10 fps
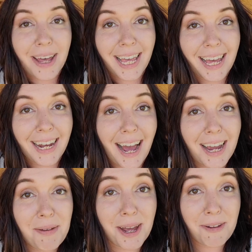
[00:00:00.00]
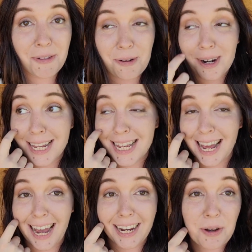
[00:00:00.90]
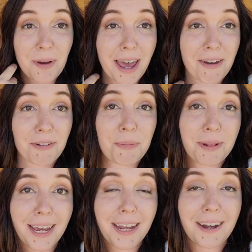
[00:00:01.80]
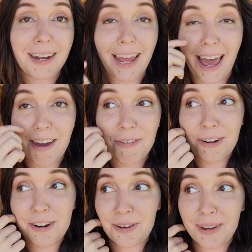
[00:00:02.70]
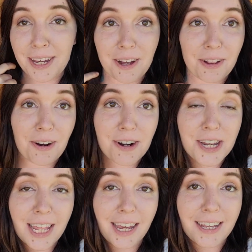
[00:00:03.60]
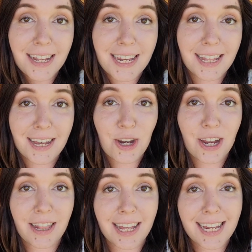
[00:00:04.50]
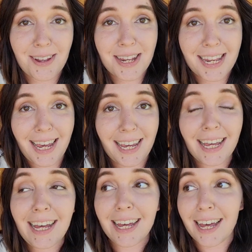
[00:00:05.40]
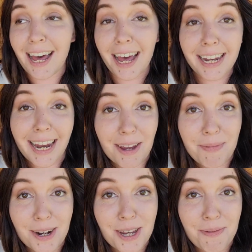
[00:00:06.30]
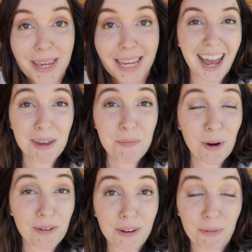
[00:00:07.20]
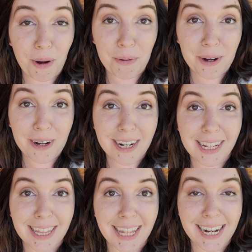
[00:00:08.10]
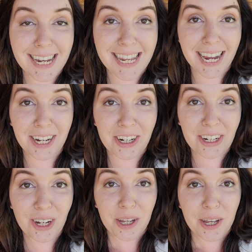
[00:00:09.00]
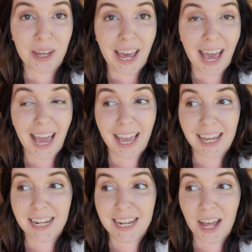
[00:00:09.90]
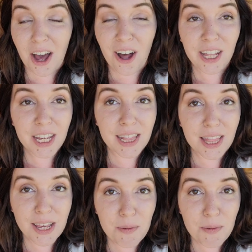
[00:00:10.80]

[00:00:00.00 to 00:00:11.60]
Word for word: again, I am not a florist. I don't ever plan on ever doing a large-scale installation. That sounds like a nightmare to me. I am more of a grower than a designer. And all I could think